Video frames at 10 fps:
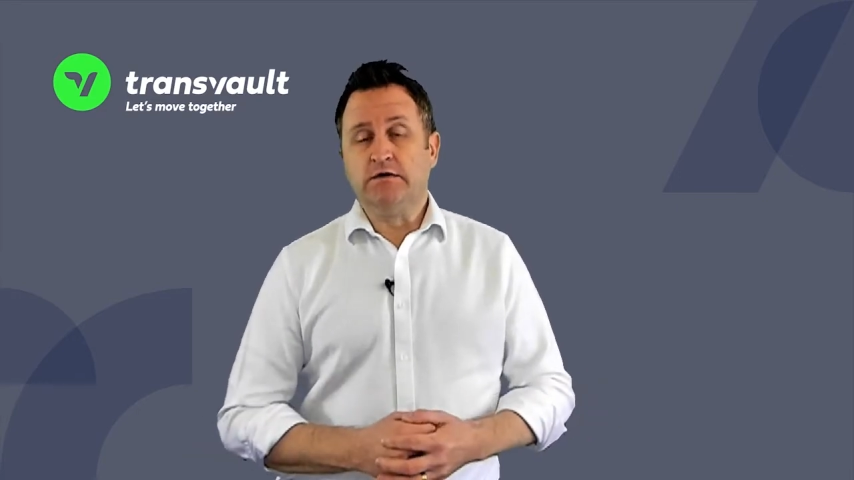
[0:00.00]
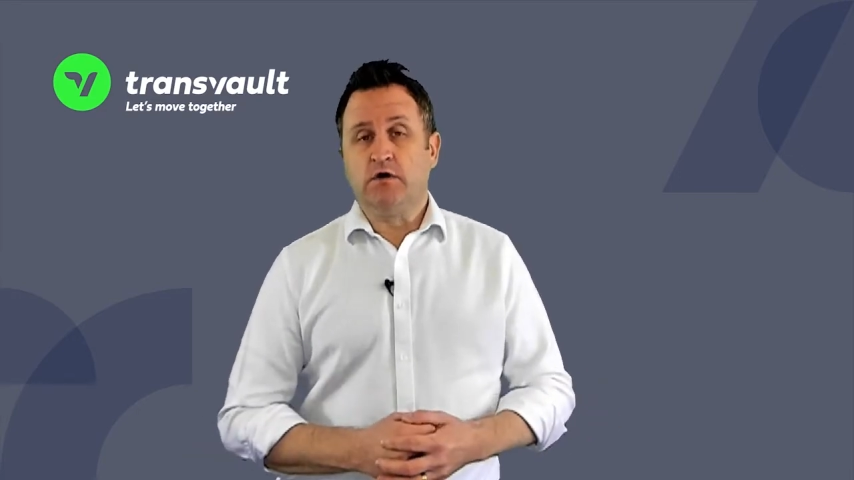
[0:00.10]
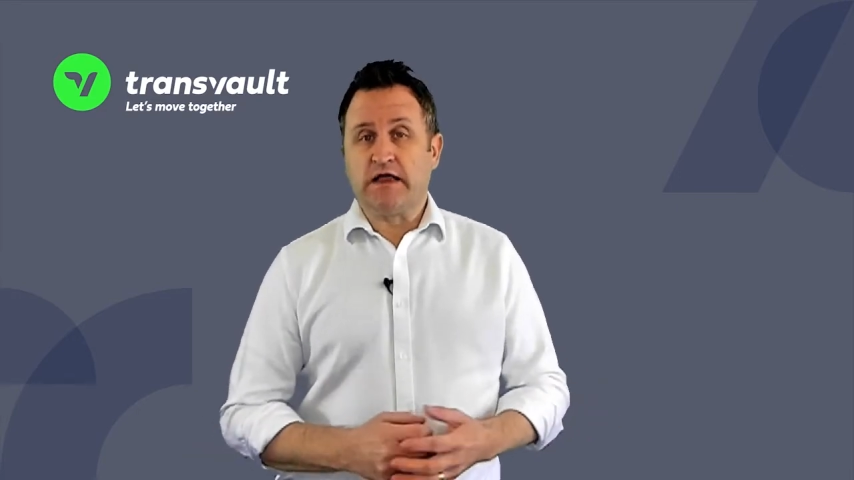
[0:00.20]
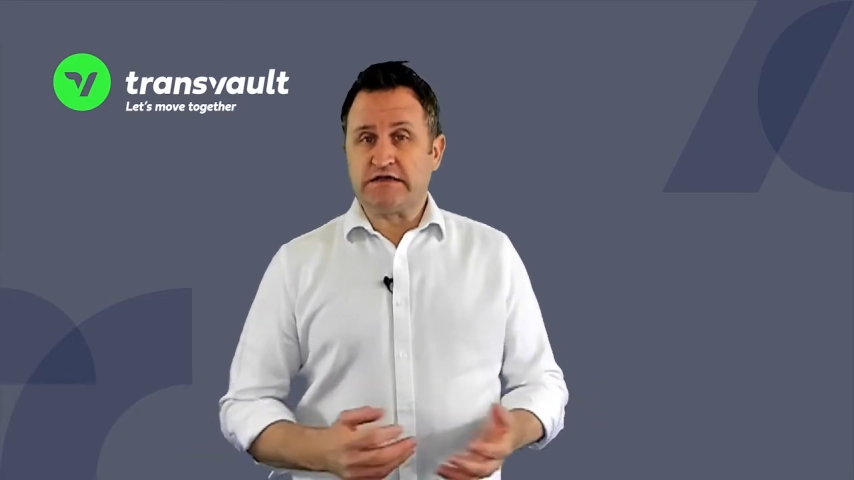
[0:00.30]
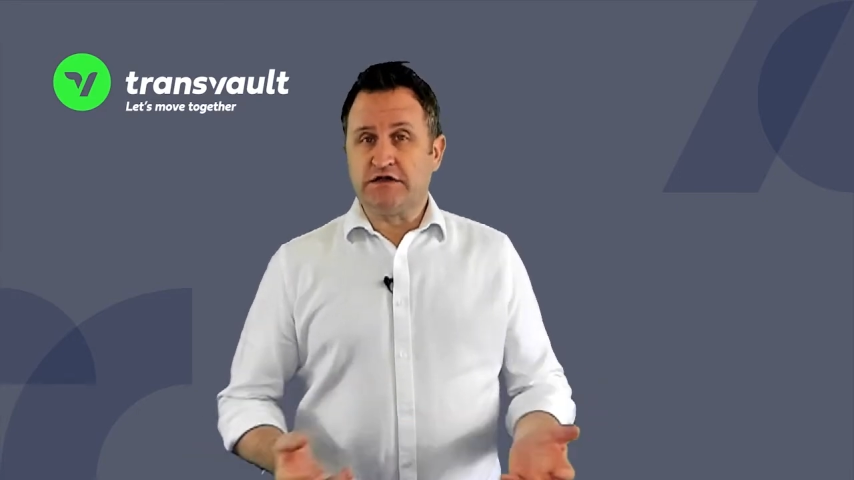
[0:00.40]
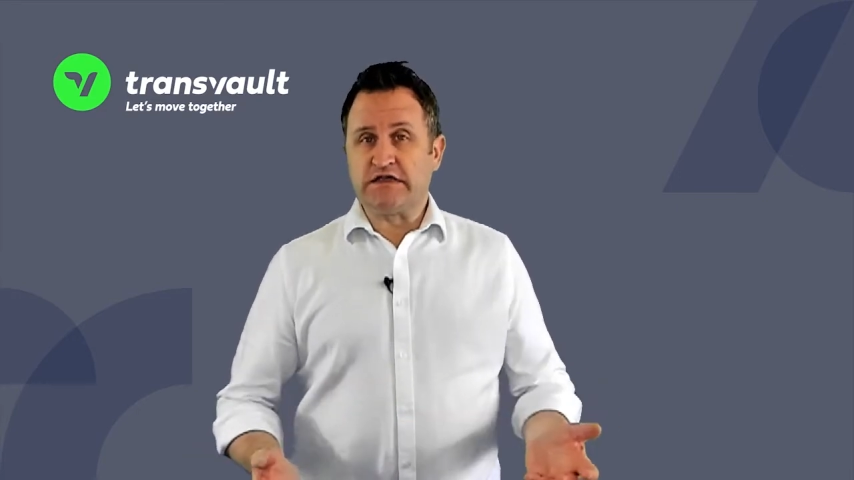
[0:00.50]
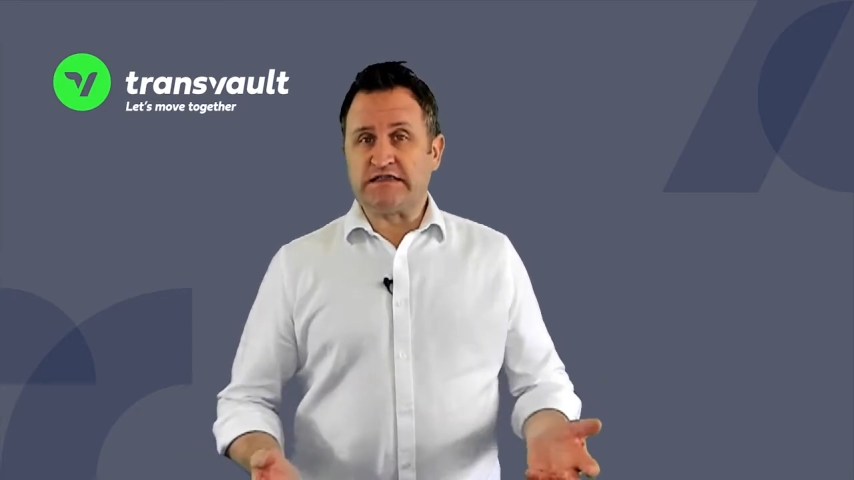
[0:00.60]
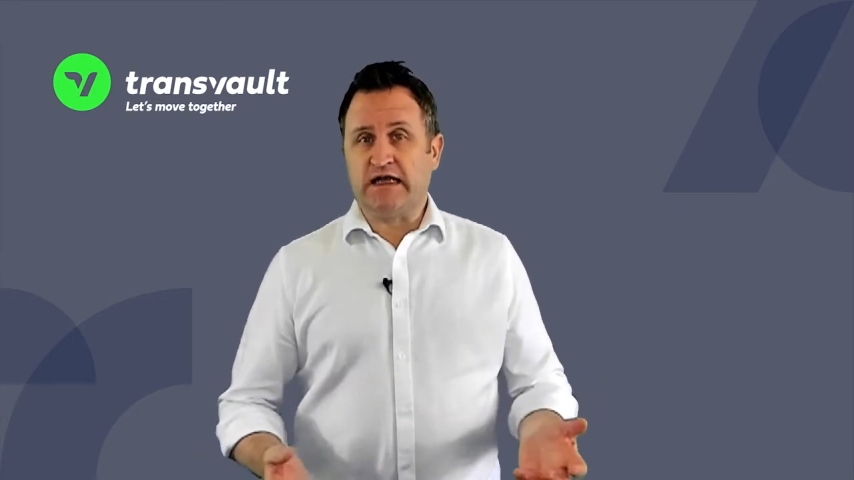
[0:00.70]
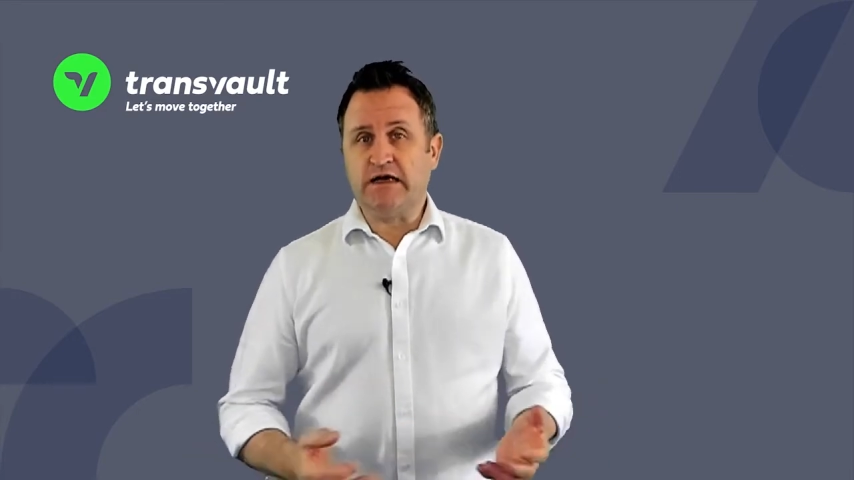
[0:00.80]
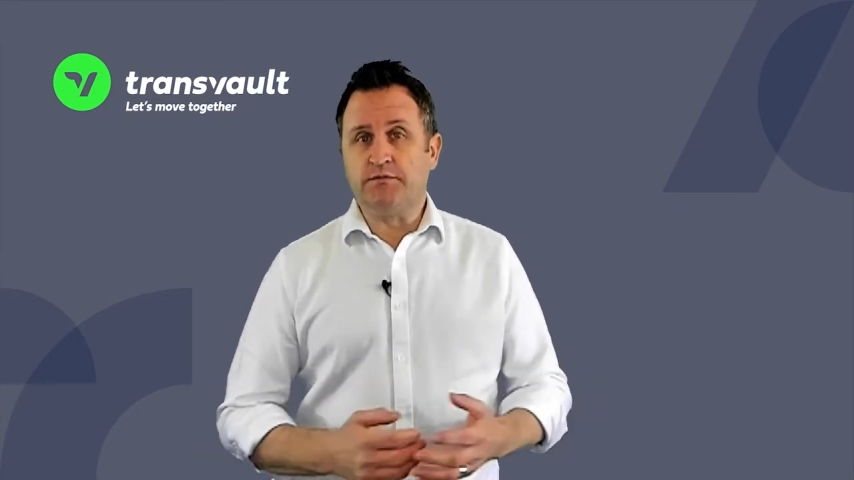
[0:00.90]
Well, that's
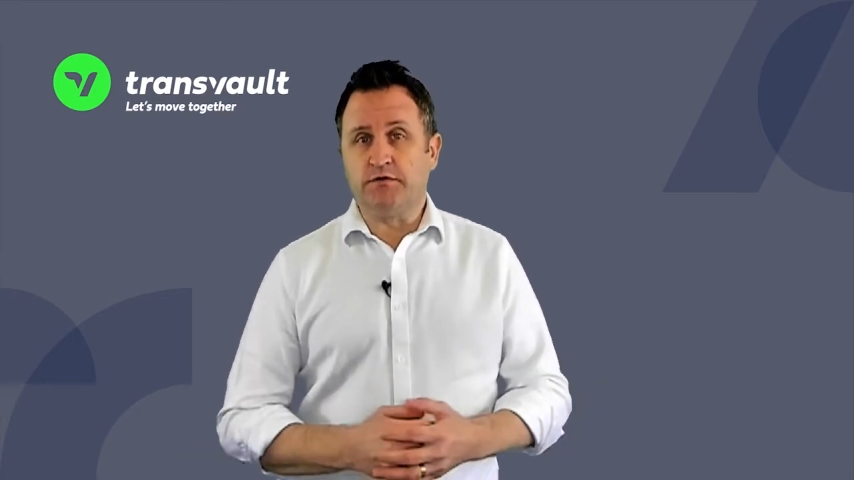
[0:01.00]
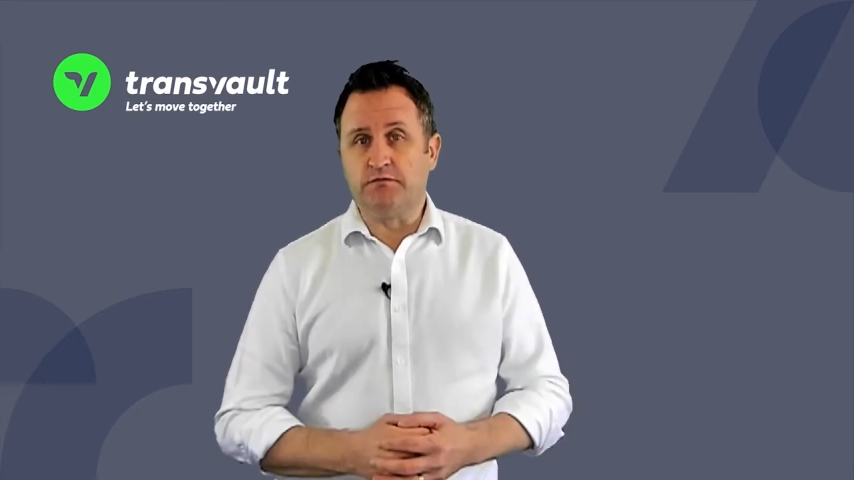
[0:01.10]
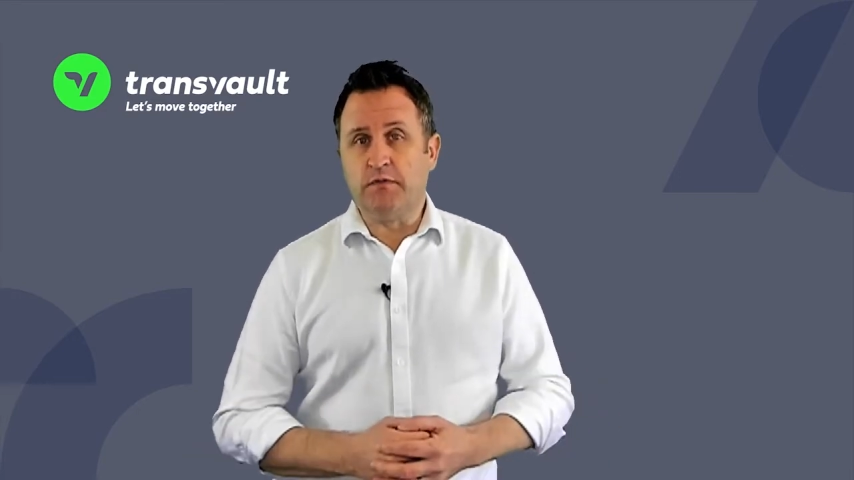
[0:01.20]
understandable.